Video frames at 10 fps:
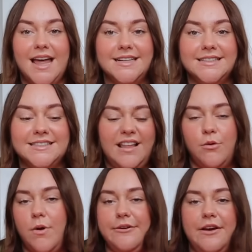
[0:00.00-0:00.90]
And
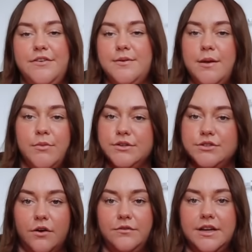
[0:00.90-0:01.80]
like, why do I feel my
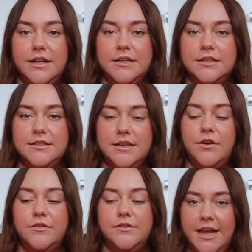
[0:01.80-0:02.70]
most confident
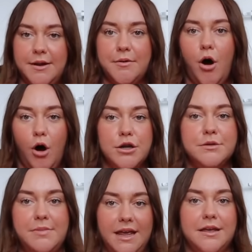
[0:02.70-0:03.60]
self in a hot
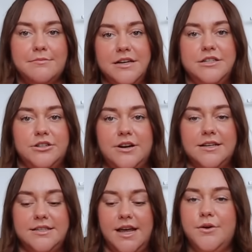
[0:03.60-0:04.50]
pink matching
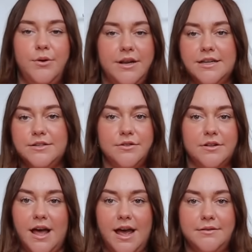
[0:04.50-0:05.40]
track set? The hoodie is on
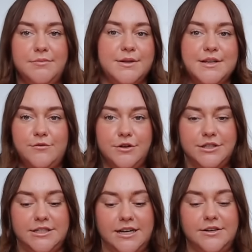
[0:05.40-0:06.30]
the line because I
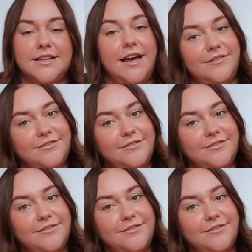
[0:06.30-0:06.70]
washed it, because I